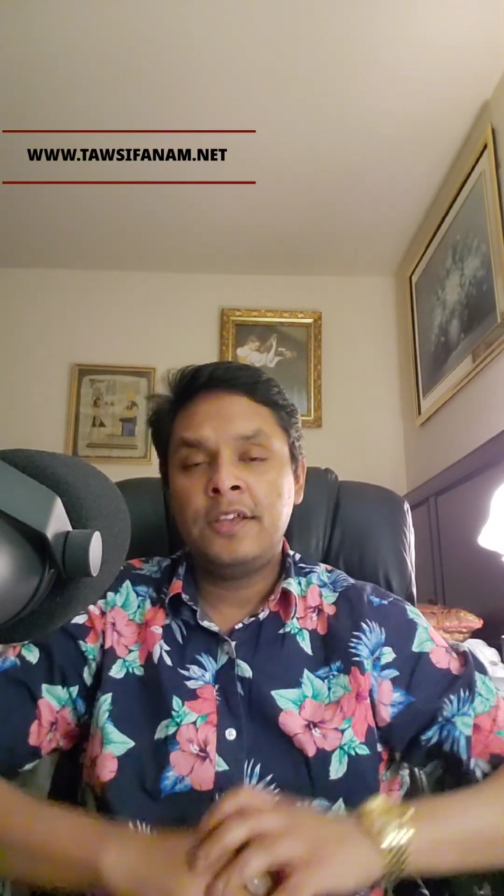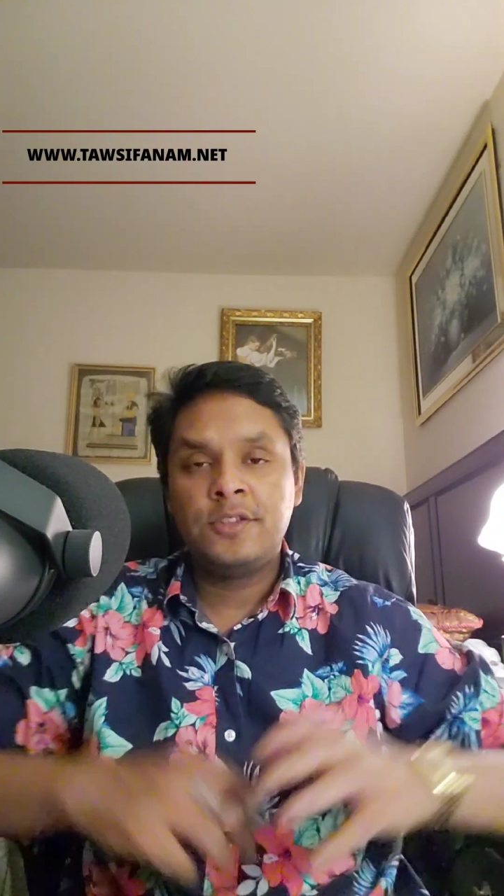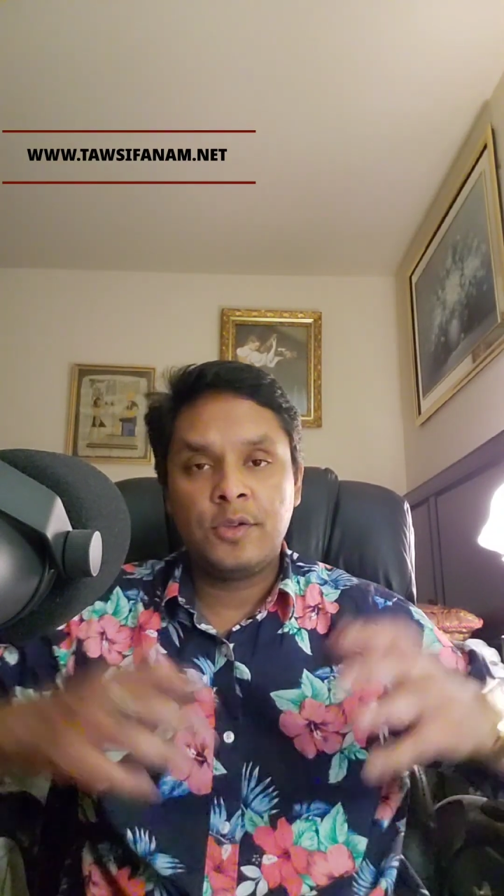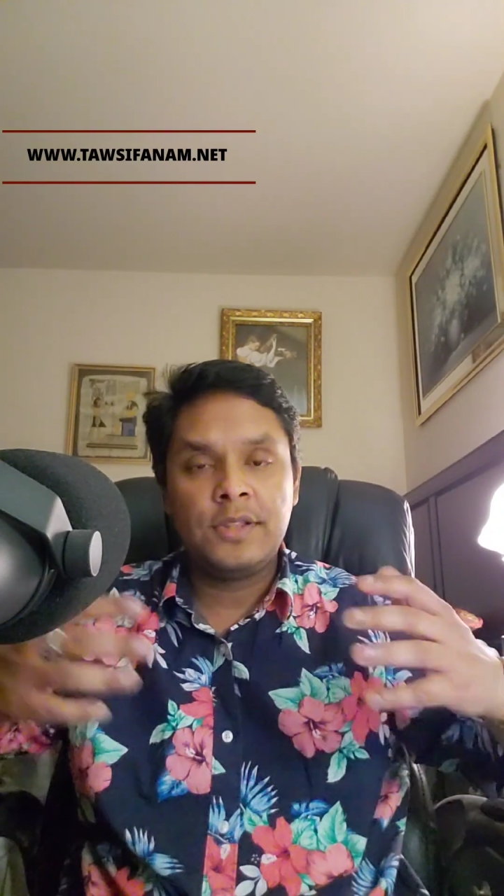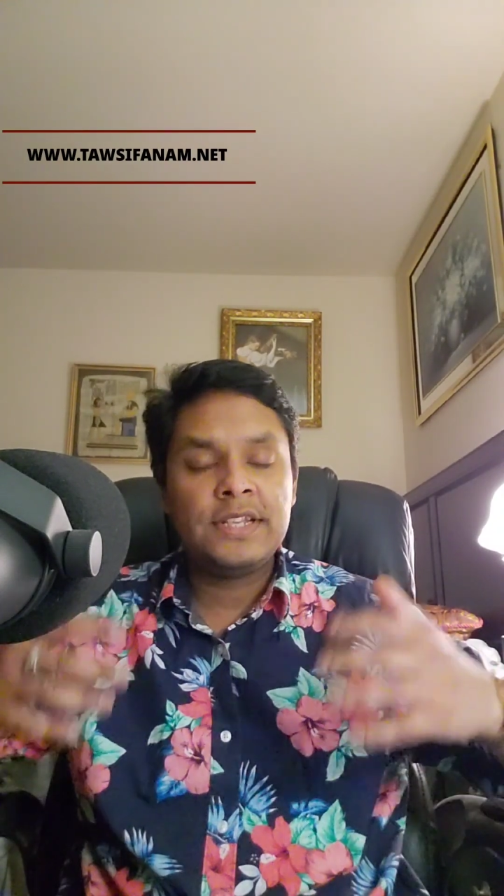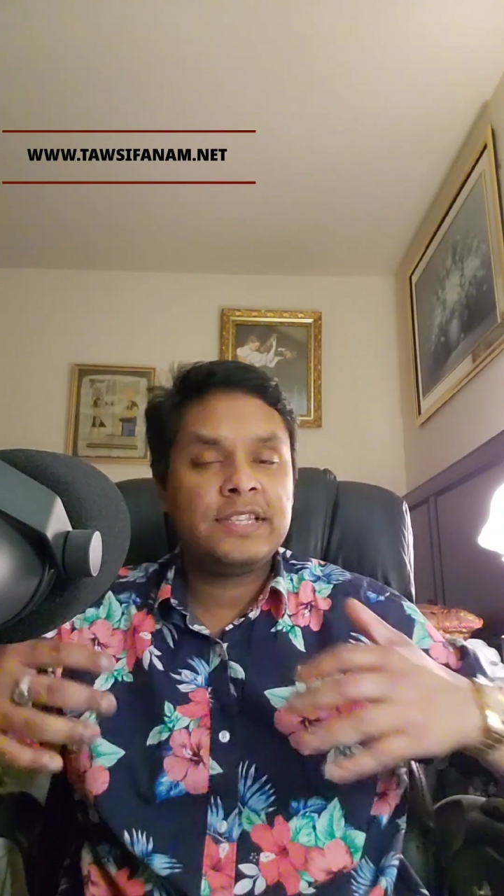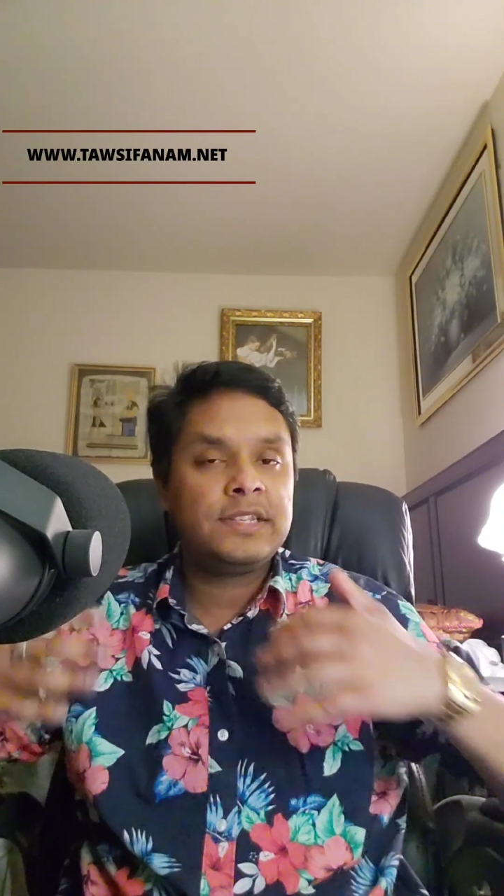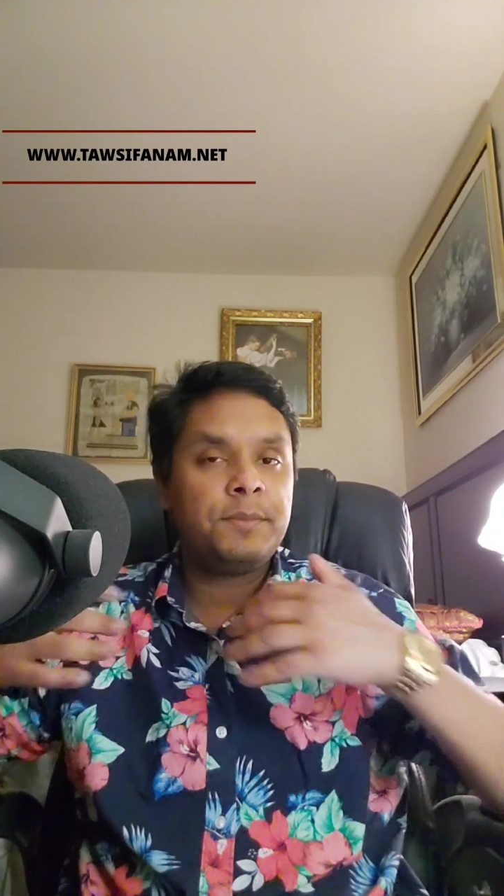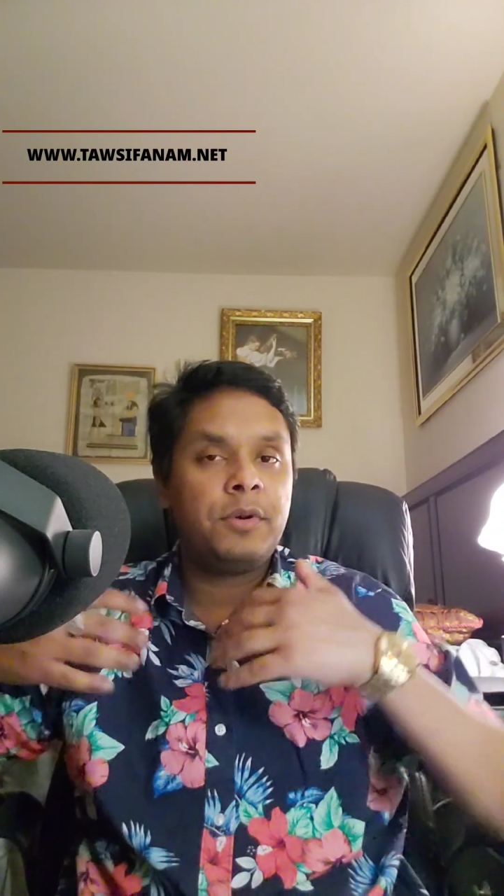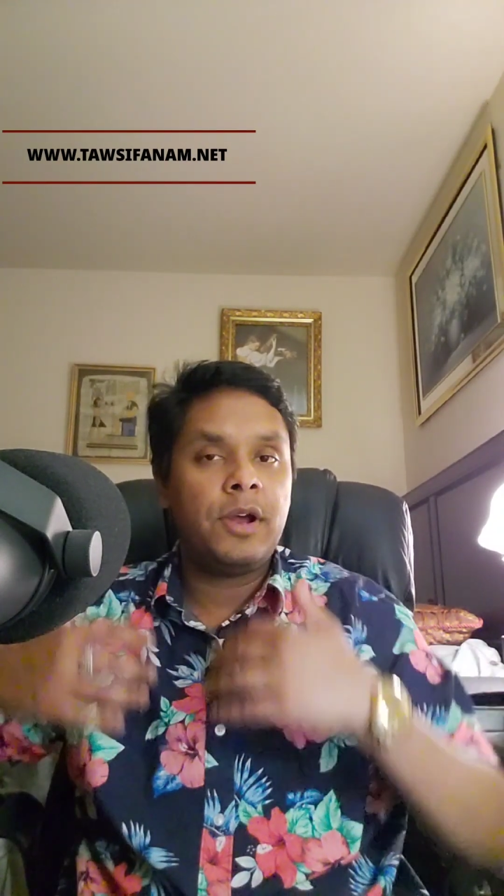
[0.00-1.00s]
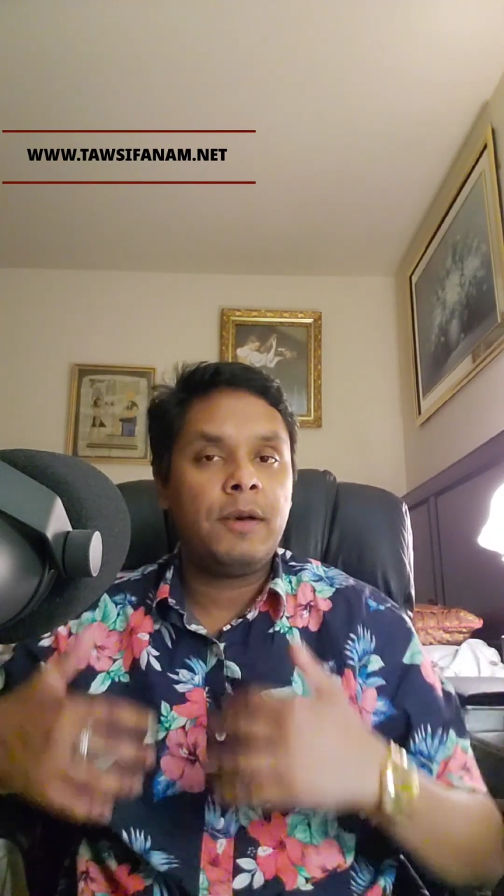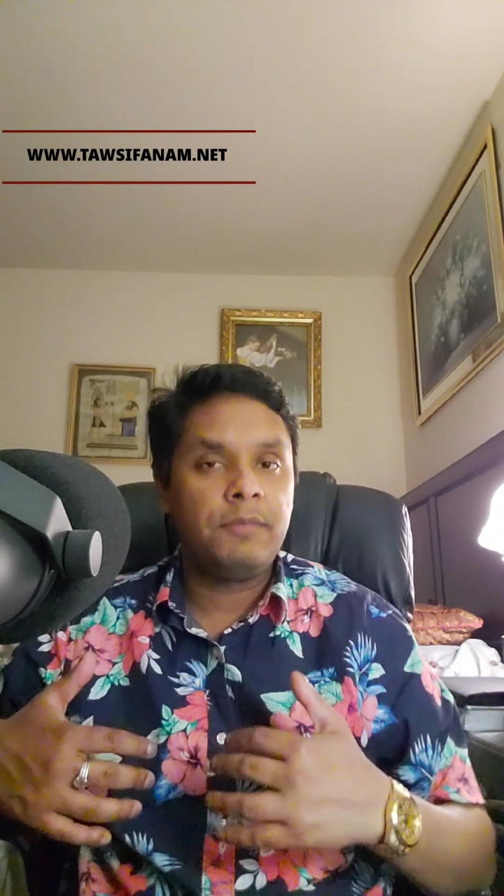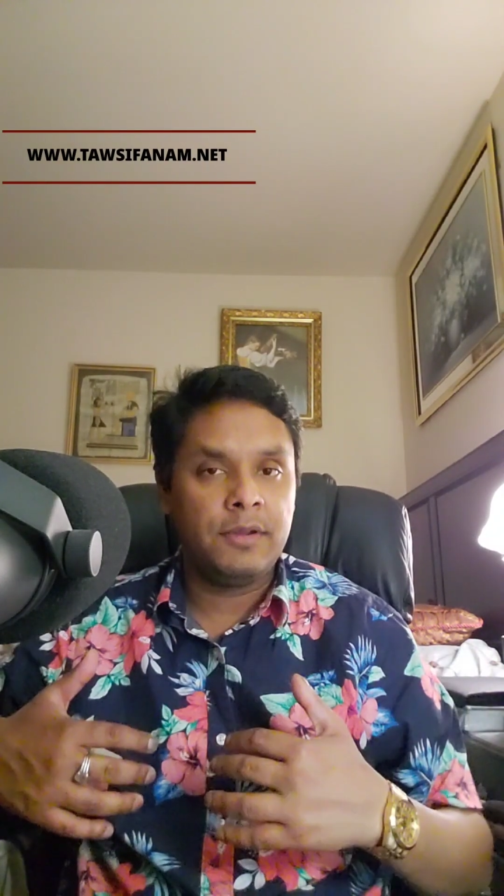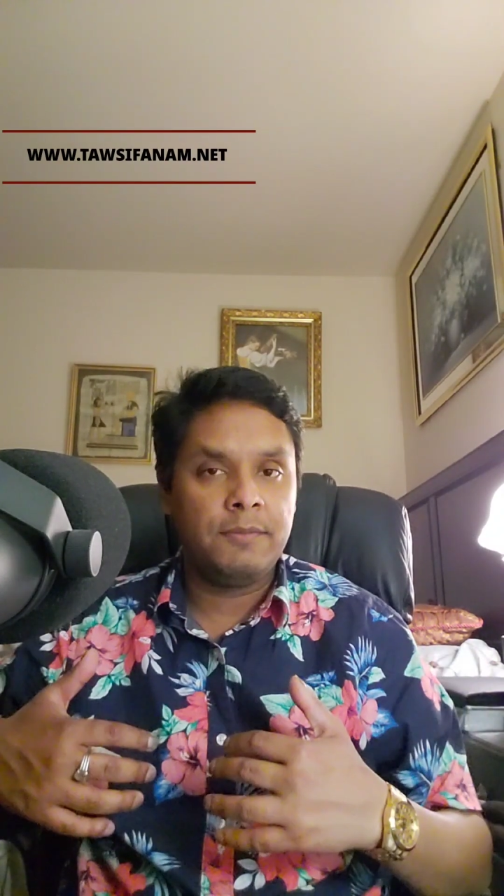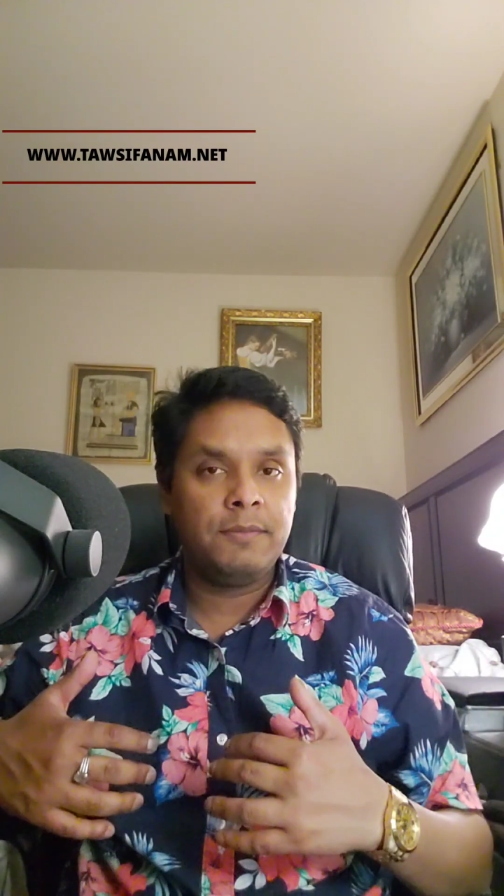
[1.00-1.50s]
So this is a
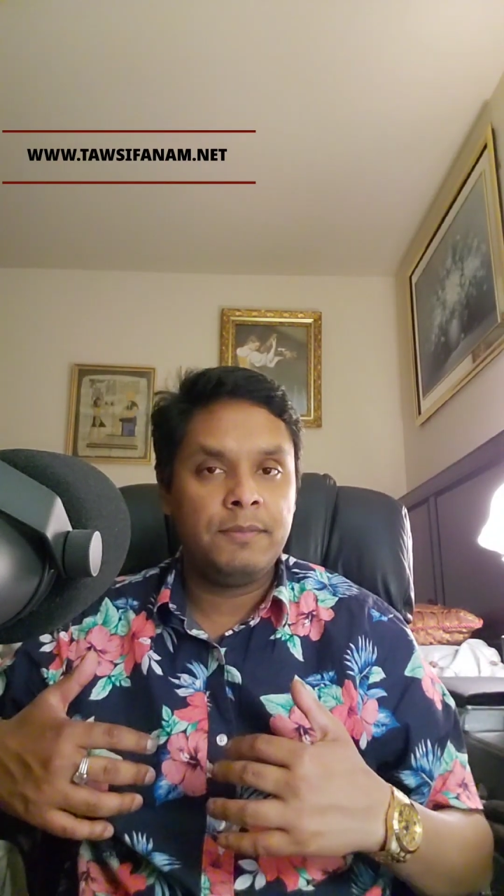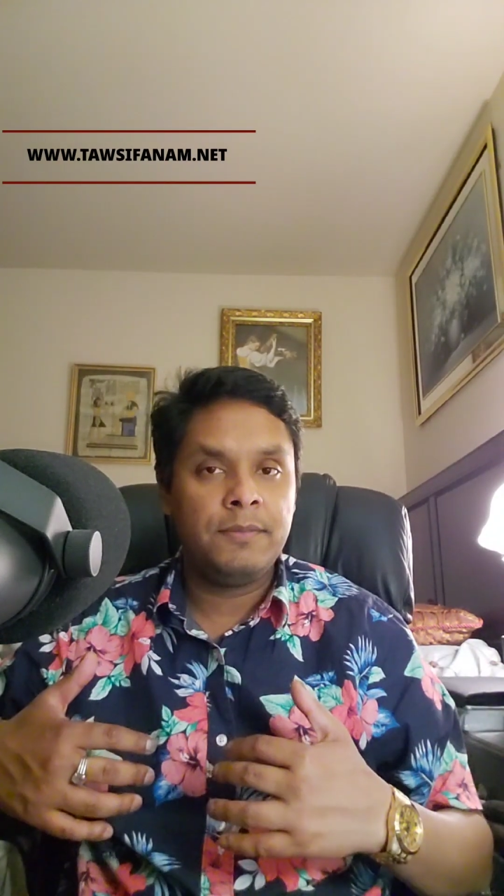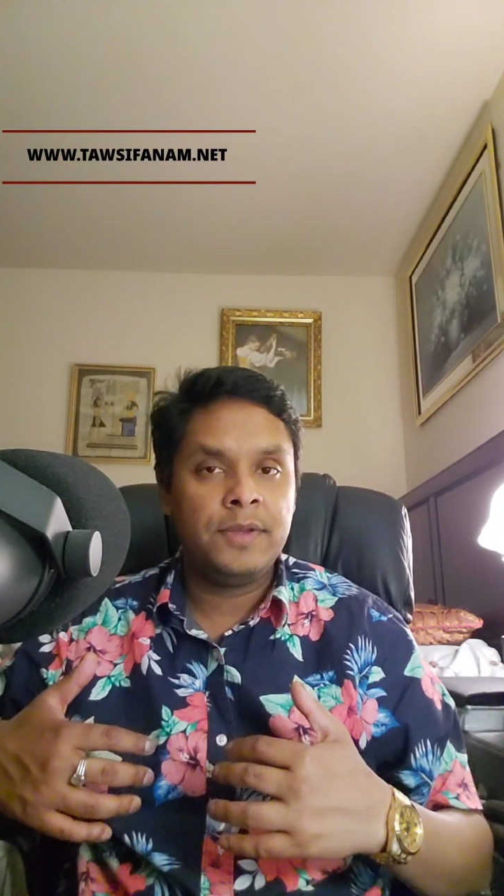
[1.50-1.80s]
problem